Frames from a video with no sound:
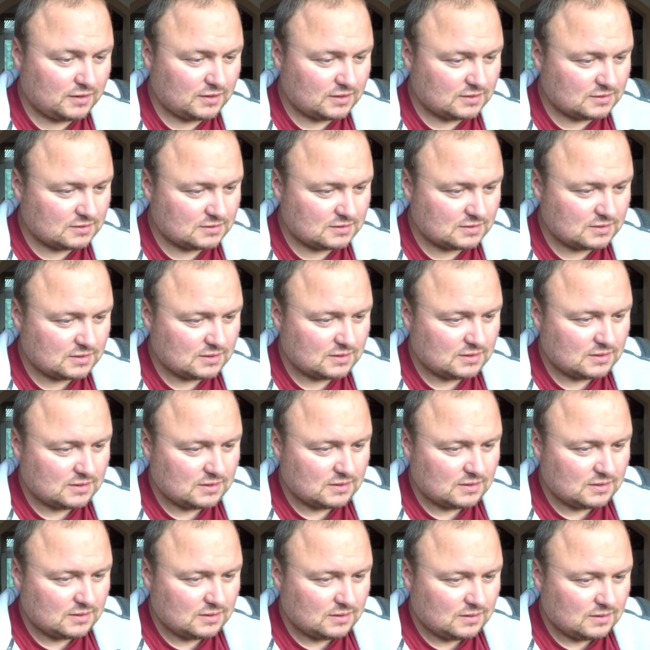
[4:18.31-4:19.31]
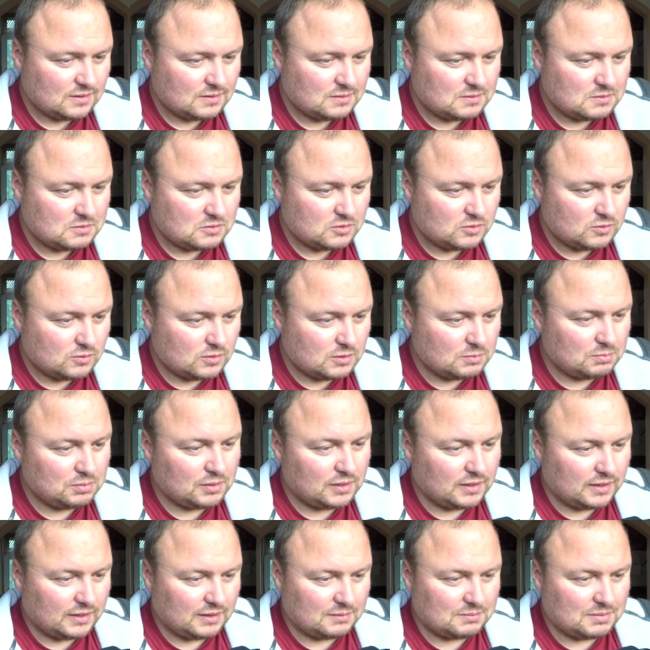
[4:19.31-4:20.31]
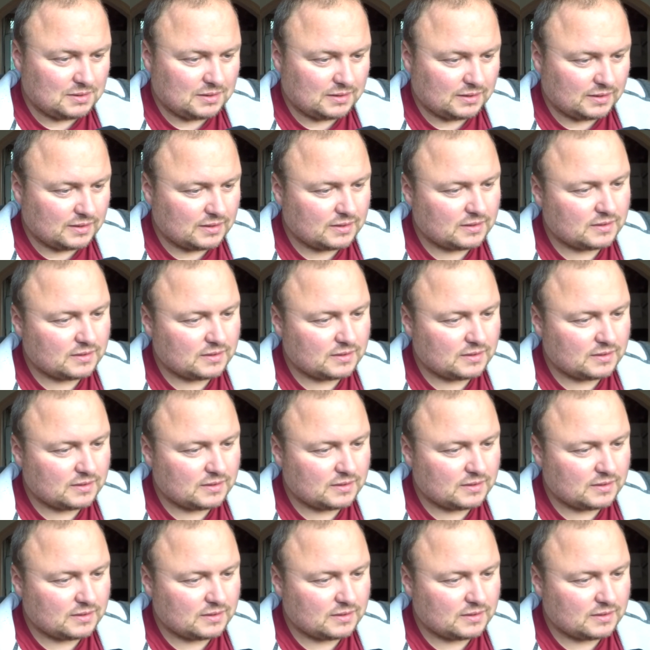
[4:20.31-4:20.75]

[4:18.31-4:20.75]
Let's do the playback.